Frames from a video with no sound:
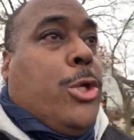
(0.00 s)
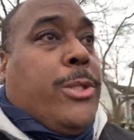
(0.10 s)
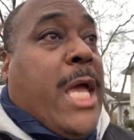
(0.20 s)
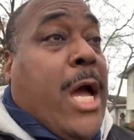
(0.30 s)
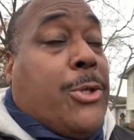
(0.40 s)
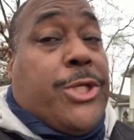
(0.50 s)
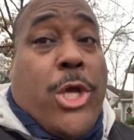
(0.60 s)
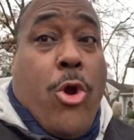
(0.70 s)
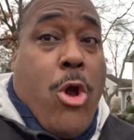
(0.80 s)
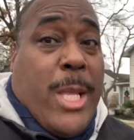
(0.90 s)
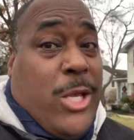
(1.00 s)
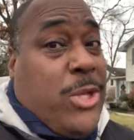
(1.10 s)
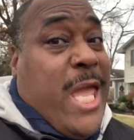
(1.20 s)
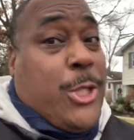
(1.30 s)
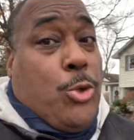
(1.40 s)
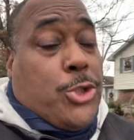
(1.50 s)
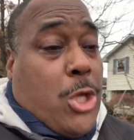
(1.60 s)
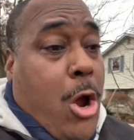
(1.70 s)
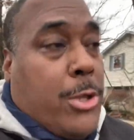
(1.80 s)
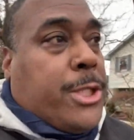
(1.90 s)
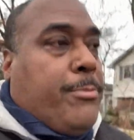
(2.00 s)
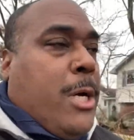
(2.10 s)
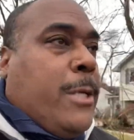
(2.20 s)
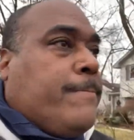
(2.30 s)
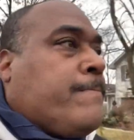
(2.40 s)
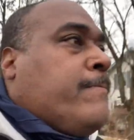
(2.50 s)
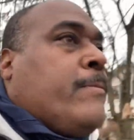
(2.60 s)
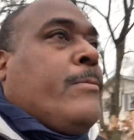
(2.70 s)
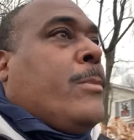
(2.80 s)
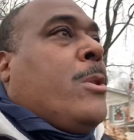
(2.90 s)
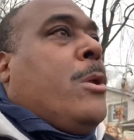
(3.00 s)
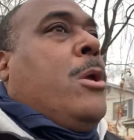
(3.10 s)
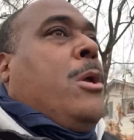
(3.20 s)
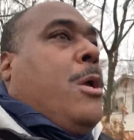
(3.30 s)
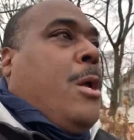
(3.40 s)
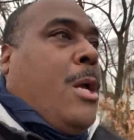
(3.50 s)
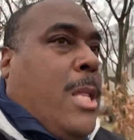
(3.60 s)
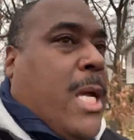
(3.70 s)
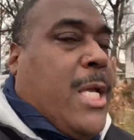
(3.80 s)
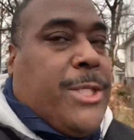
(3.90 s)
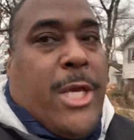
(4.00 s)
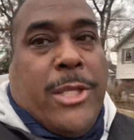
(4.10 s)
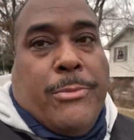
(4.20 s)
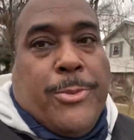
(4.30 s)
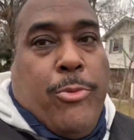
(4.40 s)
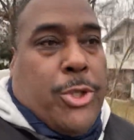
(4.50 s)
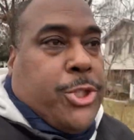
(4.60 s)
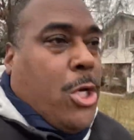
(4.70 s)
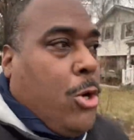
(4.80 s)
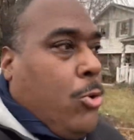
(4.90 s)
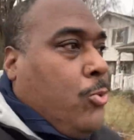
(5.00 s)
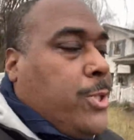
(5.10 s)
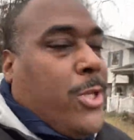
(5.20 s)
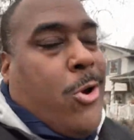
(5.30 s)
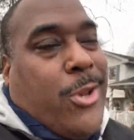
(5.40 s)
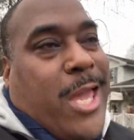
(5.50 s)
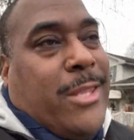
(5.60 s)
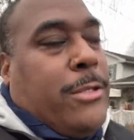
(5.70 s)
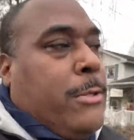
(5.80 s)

Now, still early. only had two starts, but like I said, them sports shows and all that,